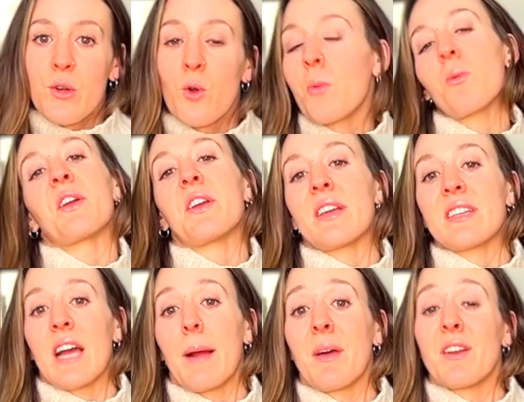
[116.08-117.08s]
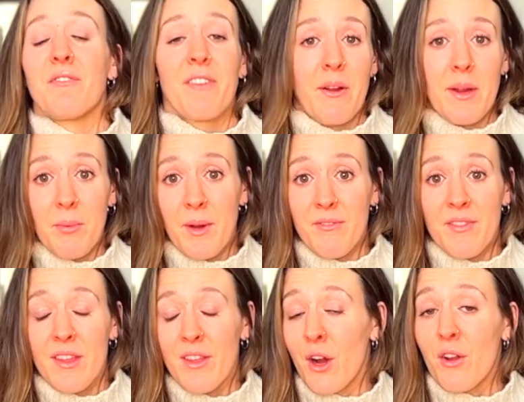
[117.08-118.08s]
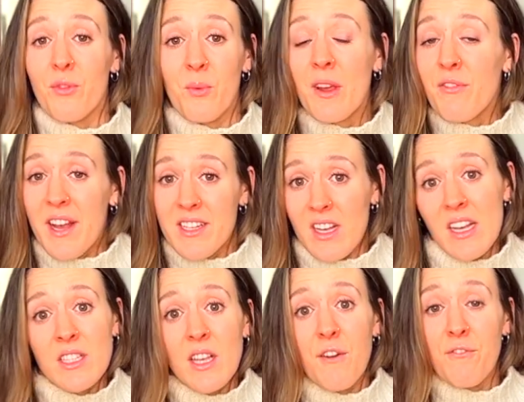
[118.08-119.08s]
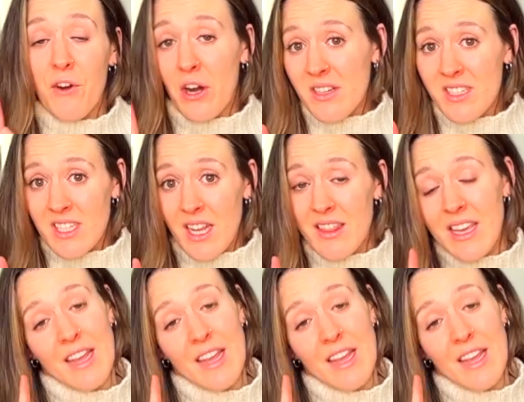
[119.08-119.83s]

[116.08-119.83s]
normal healing timeline very briefly. There are 3 phases. First, the